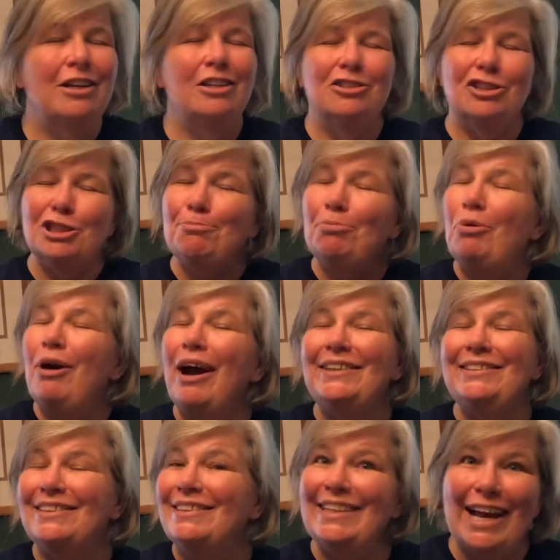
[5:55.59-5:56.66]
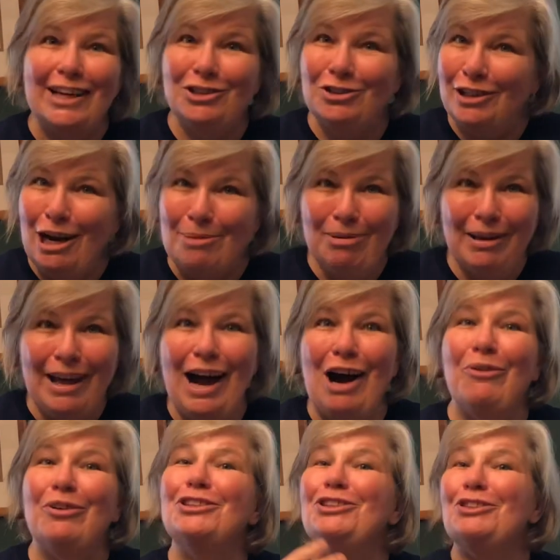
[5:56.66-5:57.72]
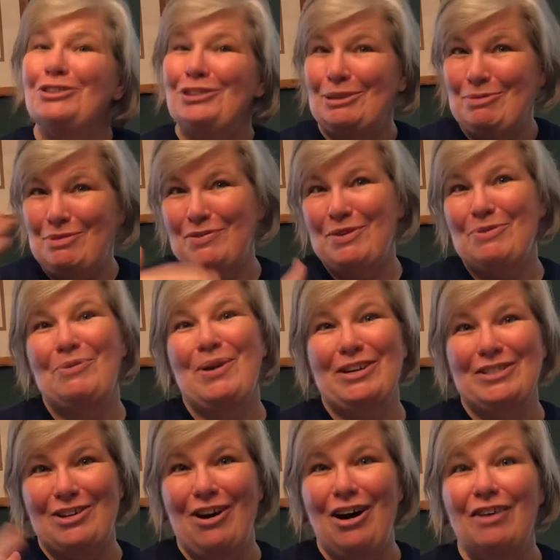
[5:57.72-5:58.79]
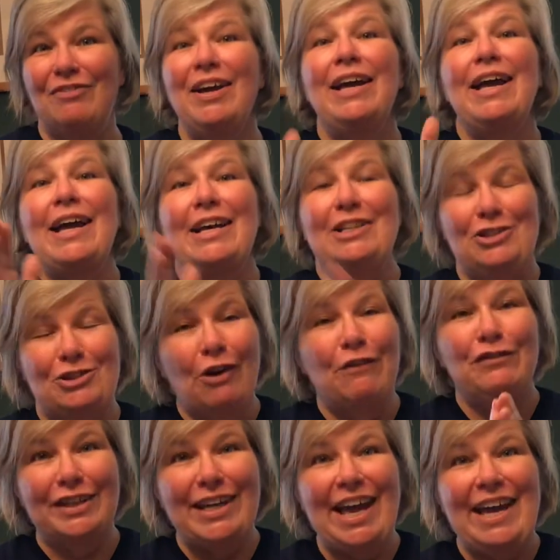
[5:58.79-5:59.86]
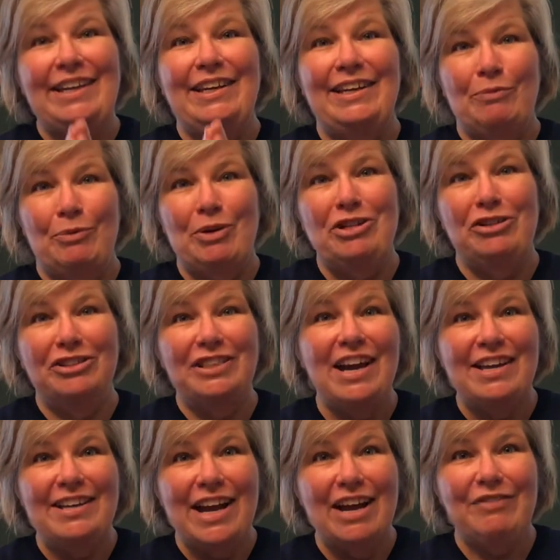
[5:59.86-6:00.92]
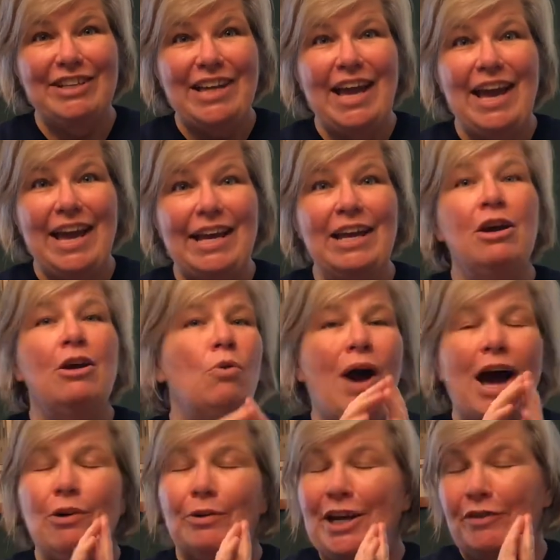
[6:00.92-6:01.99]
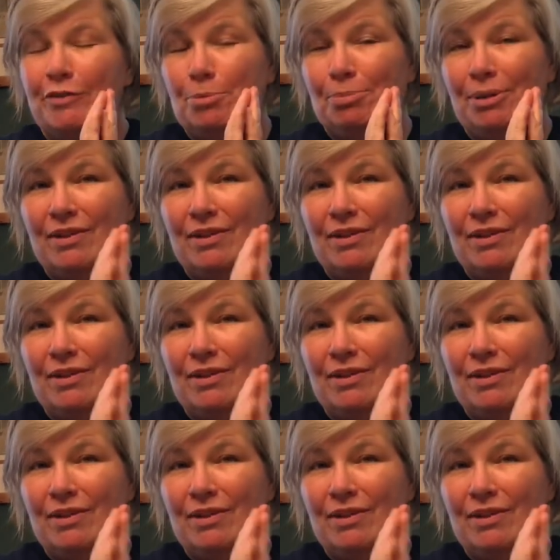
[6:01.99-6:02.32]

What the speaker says: Just practice an extra couple hours till some of it wears off. And don't forget, when you're done every day, I don't care if you play